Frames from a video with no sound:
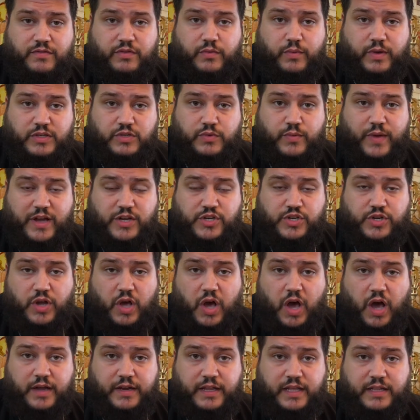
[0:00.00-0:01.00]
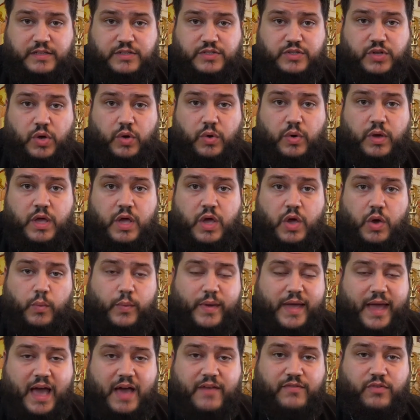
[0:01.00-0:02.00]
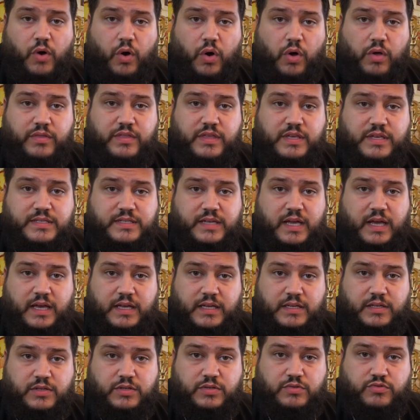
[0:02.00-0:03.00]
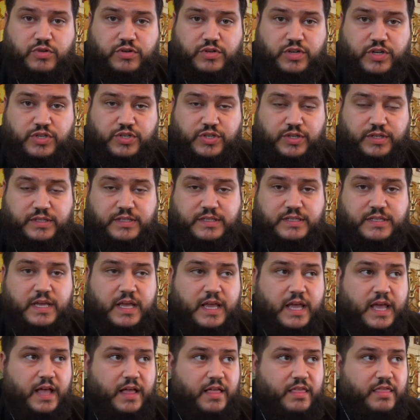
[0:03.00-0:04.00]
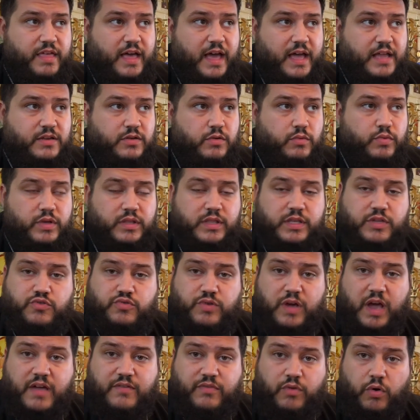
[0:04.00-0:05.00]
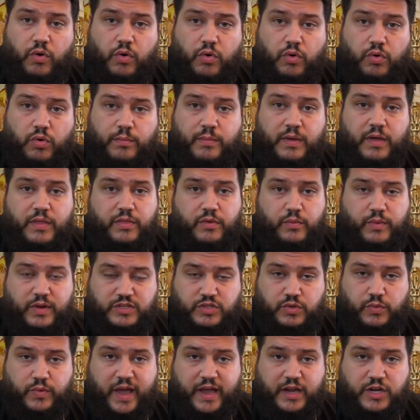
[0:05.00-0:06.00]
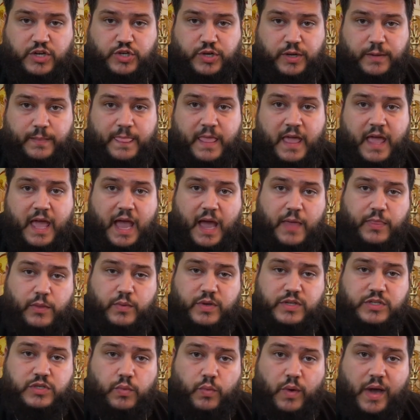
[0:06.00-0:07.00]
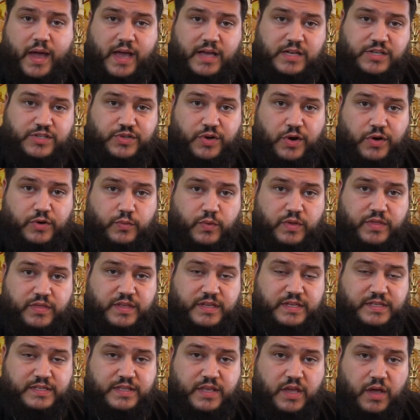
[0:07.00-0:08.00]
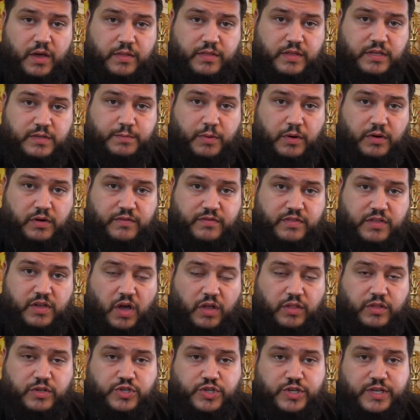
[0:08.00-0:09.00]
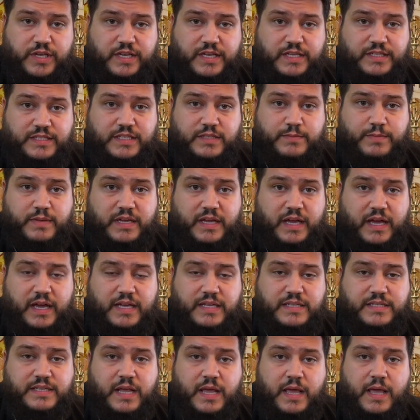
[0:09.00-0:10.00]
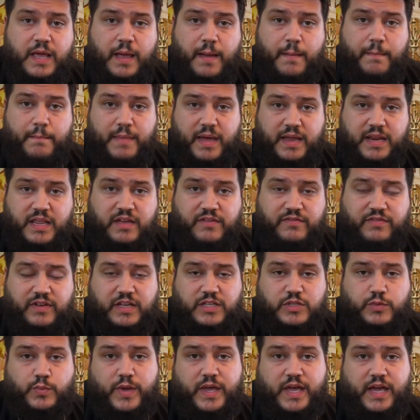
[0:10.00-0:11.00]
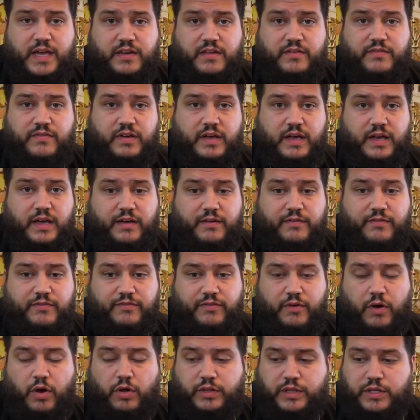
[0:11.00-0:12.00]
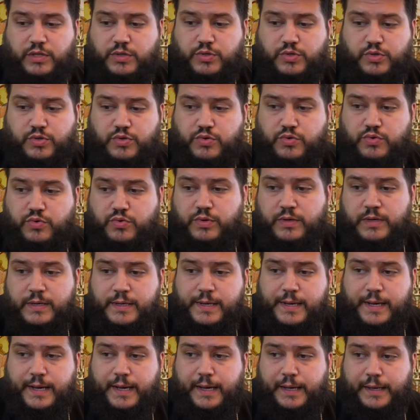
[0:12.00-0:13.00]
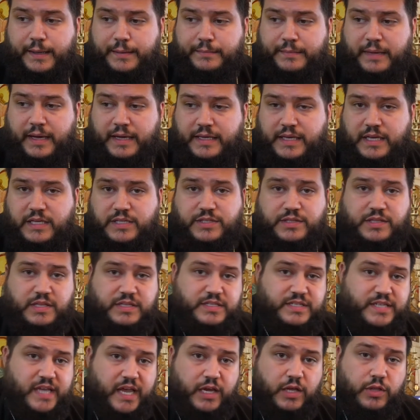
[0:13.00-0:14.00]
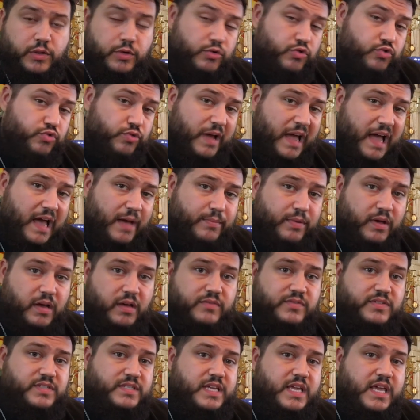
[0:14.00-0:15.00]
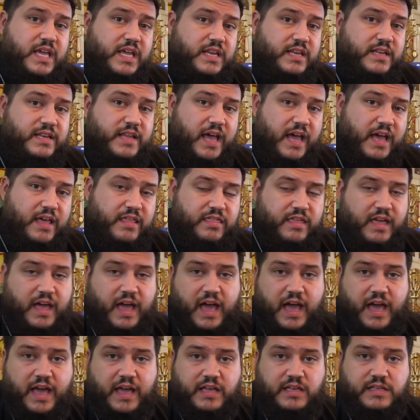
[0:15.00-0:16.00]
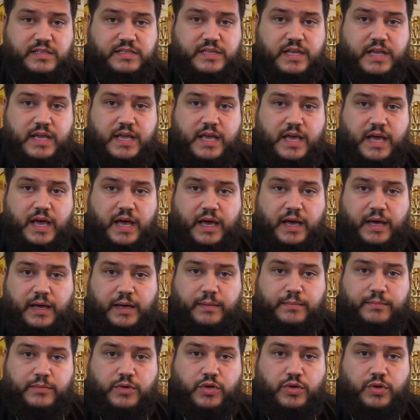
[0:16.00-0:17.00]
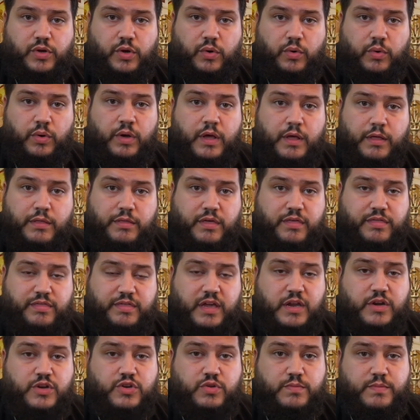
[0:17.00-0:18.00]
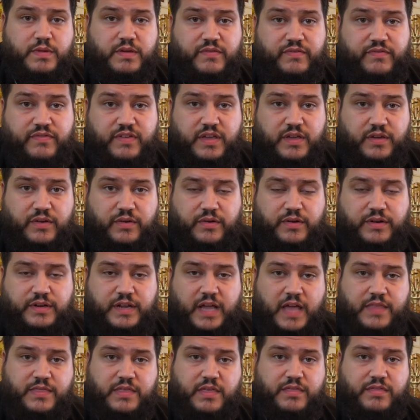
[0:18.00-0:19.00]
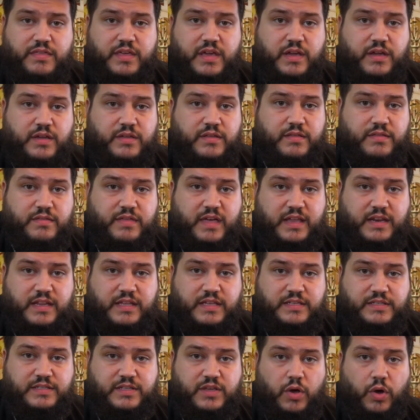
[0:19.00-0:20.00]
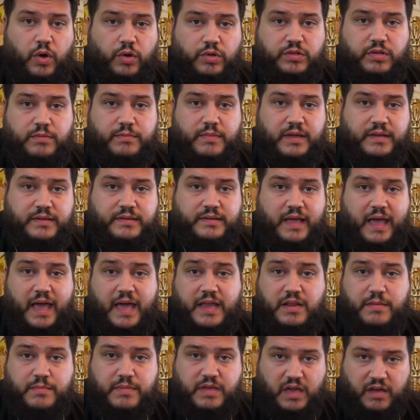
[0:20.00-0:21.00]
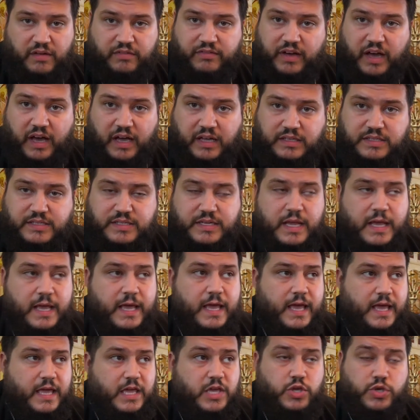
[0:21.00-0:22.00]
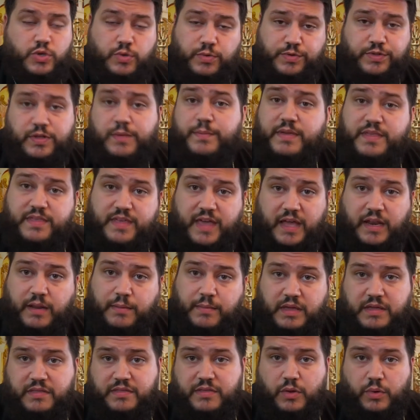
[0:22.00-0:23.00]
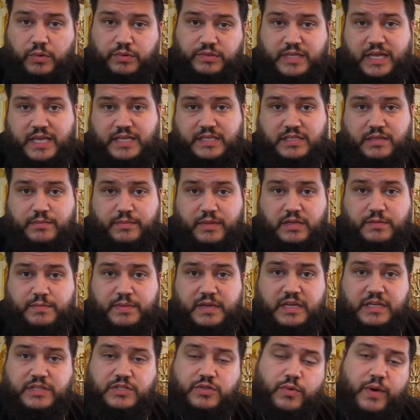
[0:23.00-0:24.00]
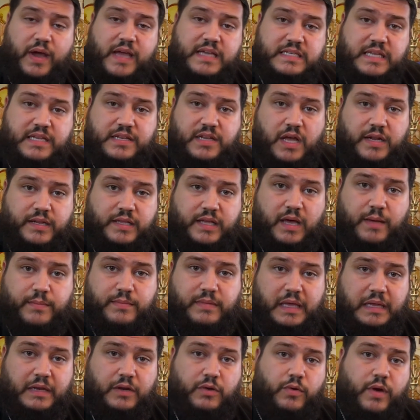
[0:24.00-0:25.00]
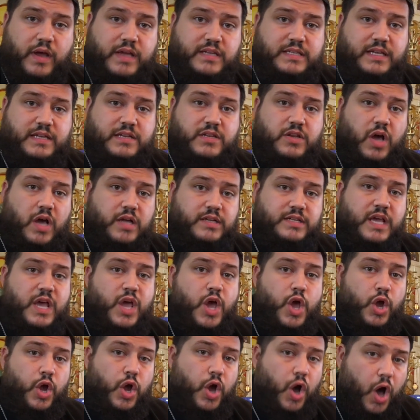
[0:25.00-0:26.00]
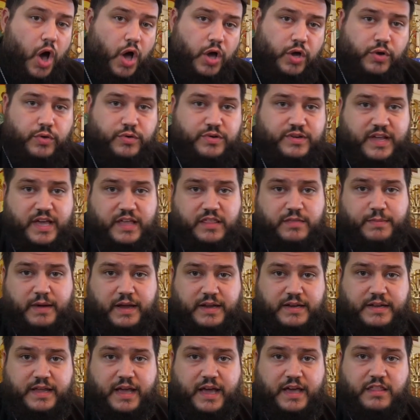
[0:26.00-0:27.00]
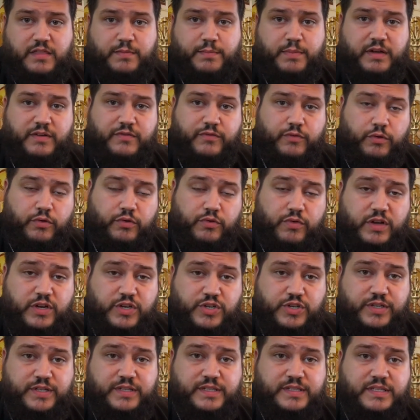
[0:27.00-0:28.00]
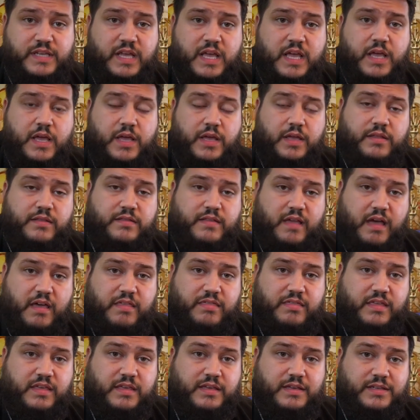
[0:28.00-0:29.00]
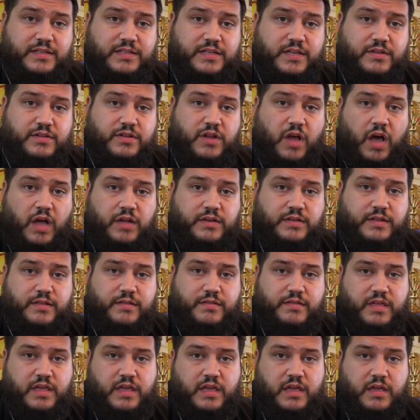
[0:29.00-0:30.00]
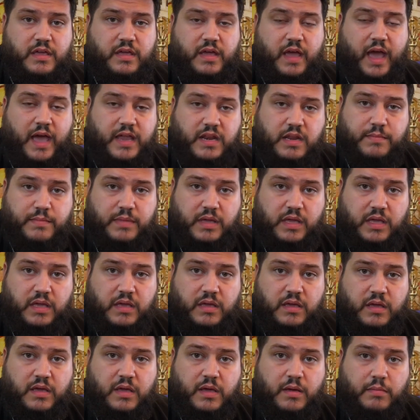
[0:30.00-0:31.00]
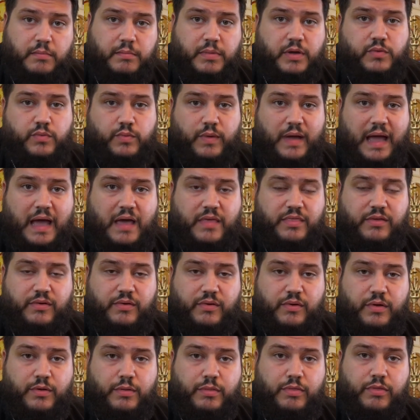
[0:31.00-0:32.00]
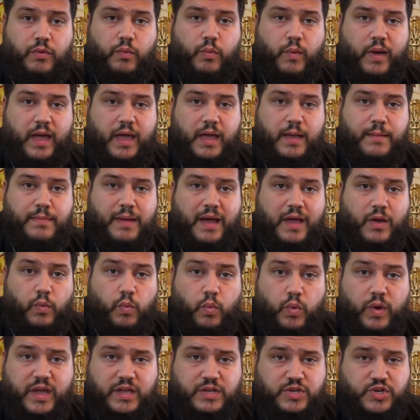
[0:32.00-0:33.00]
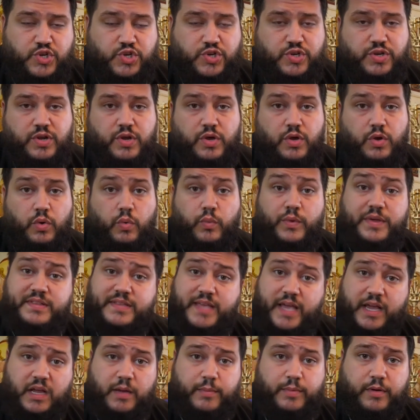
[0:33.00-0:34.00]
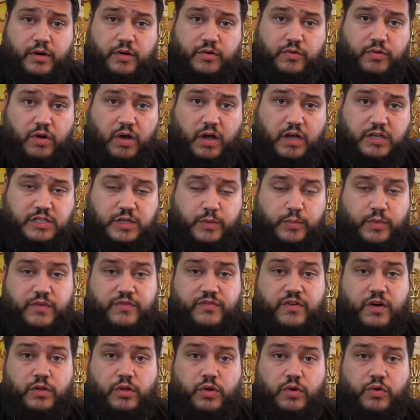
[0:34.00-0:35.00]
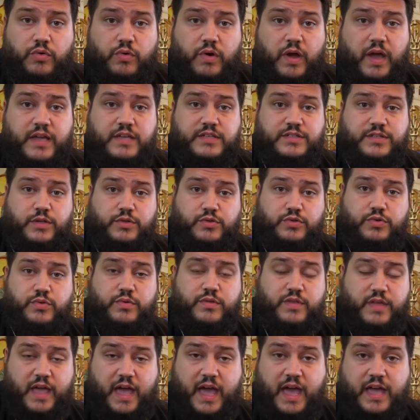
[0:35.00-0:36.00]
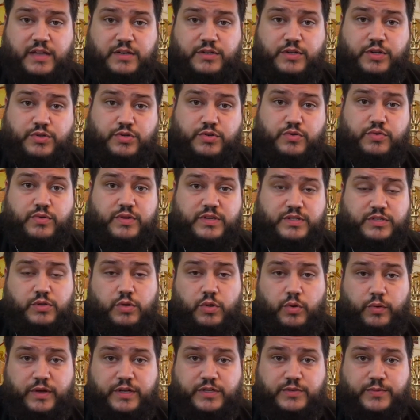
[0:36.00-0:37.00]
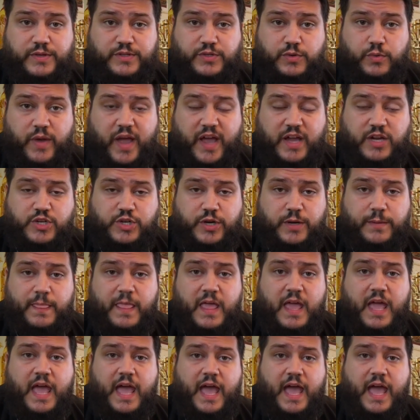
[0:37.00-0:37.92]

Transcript: the resurrection on it. So we have all these traditions that really drive home the resurrection. And the reason why I start with this part of theology is because many of us, we kind of fall into, the secular trap of seeing death as, the thing to be feared and the thing that is the ultimate enemy of us. It used to be the enemy in the Old Testament because Christ had not come yet. Christ had not conquered death by death. But for Christians, death is not the enemy, but rather the way by which we take up our cross and we follow Christ to the end, to his glorious resurrection.